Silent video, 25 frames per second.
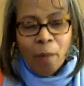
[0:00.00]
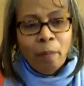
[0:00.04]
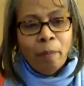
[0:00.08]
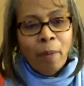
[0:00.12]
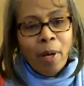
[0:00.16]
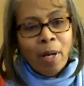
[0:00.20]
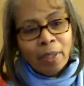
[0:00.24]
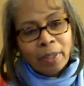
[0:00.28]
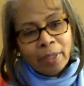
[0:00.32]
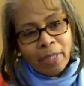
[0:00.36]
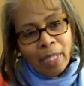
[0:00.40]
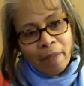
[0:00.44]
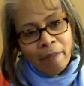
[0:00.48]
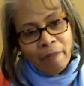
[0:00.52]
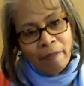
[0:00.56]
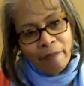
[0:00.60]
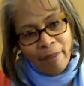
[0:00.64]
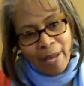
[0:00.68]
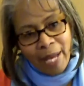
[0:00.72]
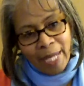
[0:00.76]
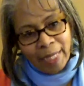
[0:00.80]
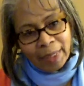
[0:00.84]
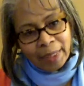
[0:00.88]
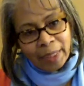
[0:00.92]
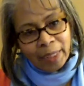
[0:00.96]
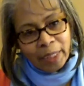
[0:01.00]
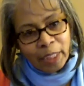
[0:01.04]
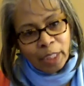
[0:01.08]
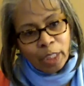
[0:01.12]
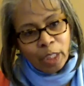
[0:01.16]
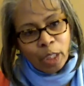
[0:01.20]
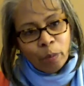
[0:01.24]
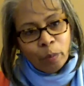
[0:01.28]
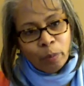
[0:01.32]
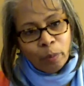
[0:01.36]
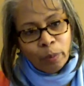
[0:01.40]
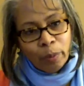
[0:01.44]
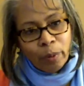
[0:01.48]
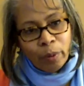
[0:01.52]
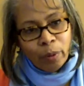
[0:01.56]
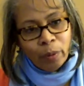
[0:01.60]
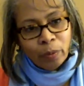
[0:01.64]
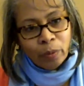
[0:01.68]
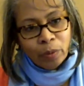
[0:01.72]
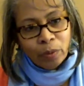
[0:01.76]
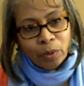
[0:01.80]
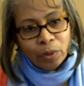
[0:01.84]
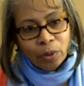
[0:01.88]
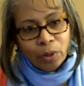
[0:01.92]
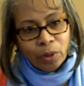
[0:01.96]
multifaceted
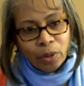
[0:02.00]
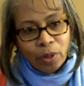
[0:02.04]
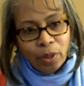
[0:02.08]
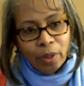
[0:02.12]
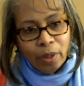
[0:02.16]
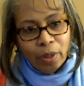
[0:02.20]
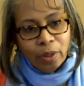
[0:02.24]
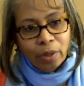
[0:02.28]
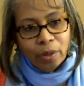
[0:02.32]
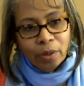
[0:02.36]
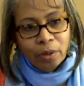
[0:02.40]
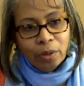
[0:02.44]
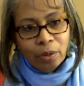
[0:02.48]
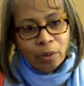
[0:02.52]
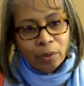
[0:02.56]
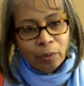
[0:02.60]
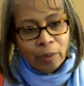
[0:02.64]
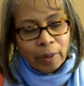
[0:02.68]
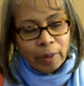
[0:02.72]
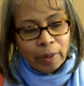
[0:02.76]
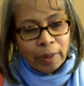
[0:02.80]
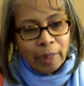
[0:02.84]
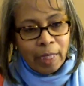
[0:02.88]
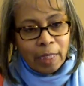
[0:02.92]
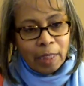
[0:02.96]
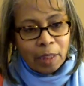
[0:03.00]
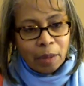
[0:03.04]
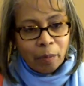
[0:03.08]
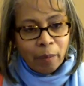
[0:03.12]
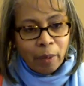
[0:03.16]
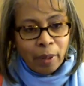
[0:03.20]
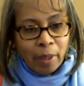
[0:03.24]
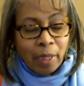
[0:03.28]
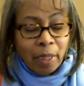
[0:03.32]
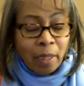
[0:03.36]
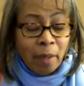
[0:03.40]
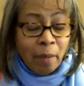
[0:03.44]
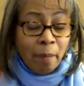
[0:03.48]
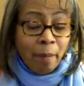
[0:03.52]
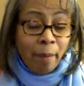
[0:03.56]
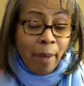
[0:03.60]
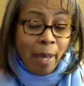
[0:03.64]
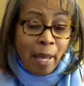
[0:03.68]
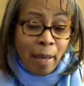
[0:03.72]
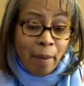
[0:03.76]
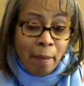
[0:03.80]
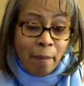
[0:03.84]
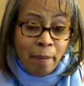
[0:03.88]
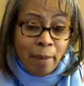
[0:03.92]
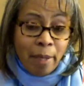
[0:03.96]
approach to assessment. And it
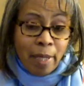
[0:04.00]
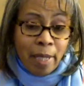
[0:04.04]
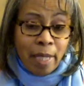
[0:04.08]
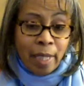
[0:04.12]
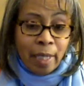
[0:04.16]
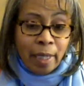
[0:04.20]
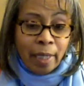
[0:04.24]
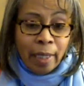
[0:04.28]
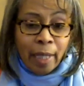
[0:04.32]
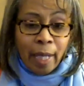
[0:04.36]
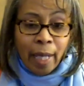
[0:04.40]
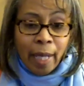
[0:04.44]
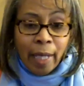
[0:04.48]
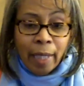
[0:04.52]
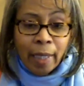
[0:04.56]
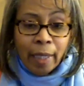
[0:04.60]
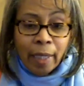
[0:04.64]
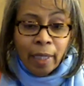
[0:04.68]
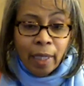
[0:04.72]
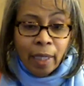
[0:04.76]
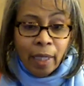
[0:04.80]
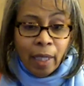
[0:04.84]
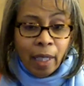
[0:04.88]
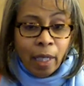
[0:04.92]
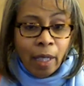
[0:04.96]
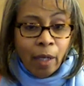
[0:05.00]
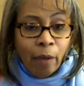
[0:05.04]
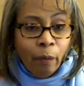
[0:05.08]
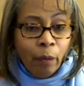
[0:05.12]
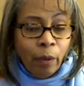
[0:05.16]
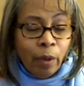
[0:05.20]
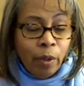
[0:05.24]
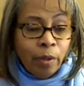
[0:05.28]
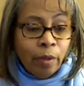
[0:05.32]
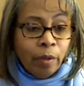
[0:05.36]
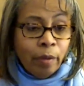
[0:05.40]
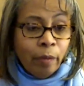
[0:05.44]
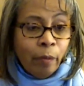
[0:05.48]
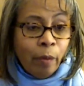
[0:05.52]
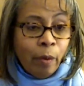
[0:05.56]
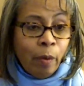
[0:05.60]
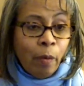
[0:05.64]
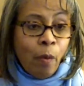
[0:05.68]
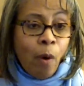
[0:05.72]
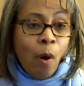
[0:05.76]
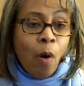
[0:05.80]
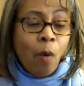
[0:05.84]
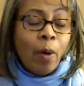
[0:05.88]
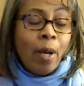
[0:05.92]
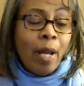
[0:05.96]
may mean that we
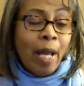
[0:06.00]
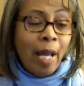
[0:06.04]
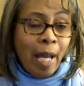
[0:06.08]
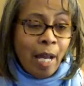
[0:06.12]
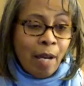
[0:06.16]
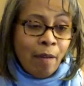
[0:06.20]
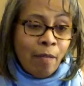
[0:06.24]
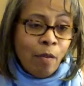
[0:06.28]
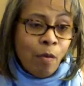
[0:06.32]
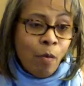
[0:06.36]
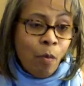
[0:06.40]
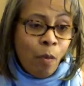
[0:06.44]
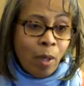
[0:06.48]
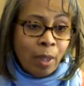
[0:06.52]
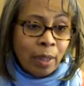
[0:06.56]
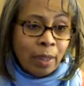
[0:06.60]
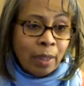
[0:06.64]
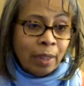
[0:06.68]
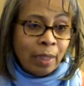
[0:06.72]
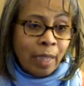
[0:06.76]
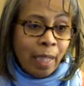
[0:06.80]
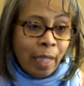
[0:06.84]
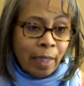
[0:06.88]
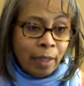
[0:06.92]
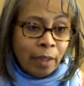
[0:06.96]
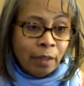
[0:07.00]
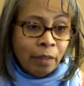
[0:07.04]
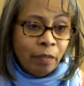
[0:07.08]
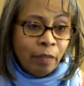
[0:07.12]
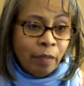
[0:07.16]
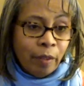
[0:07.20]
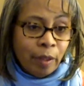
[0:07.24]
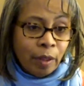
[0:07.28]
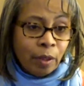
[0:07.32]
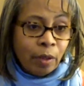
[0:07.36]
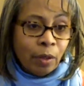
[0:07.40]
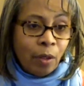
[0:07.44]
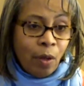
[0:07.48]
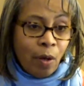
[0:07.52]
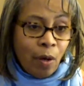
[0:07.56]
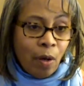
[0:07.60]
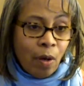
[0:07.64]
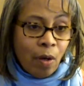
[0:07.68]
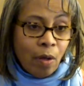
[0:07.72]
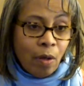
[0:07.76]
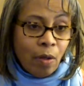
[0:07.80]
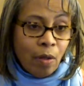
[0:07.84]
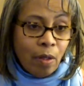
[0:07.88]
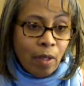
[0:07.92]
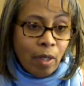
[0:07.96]
won't have a
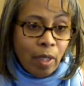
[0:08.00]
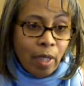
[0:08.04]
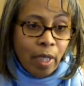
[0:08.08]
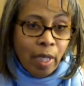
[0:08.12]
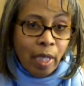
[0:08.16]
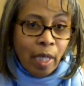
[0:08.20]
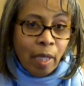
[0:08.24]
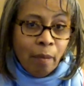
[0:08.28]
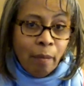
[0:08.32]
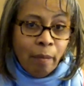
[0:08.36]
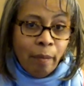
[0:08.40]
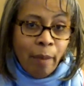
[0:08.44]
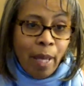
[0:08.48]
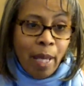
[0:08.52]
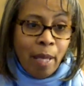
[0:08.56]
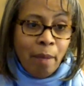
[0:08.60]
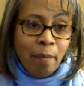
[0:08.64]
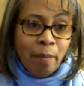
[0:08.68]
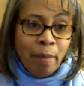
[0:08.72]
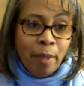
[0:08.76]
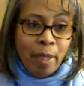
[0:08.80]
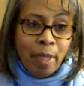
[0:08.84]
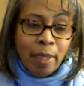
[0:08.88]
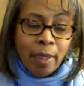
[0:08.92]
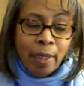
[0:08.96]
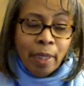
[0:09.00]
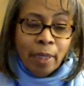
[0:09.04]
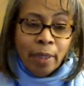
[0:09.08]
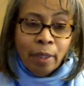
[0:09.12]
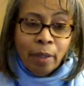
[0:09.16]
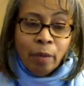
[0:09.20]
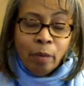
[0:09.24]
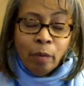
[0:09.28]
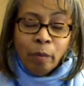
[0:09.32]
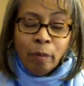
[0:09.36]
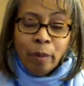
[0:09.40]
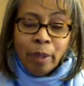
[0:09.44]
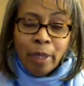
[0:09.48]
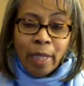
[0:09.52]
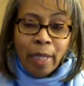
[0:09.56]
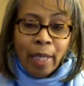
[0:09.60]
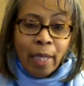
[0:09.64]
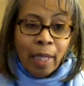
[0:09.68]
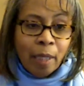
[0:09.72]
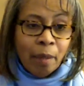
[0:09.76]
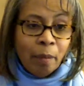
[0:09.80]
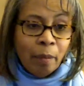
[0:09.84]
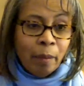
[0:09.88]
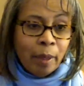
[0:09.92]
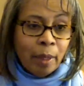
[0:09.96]
one-size-fits-all. It may mean that there will be
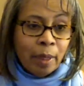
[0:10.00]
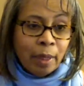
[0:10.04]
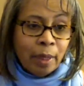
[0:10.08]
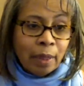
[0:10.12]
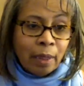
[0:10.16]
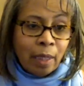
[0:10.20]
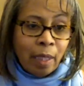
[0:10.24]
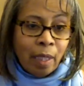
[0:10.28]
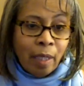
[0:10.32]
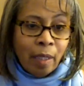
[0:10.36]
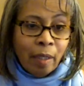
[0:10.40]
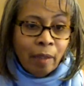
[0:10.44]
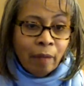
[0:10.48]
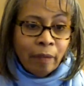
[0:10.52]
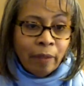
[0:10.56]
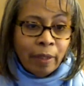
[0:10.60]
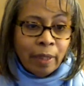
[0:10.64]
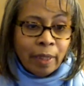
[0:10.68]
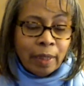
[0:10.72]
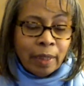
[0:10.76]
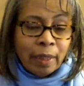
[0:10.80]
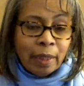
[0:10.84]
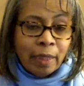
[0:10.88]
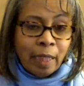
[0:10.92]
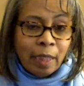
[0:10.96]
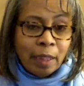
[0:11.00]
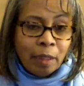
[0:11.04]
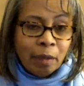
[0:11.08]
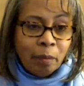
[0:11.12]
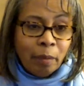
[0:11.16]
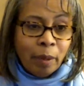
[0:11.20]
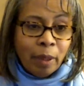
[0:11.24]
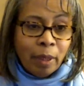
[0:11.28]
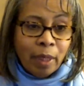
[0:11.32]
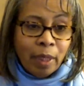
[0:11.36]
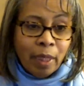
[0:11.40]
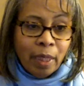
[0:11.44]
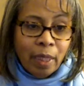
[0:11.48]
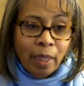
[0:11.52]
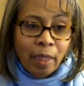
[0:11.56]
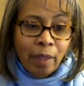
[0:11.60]
elements of the assessment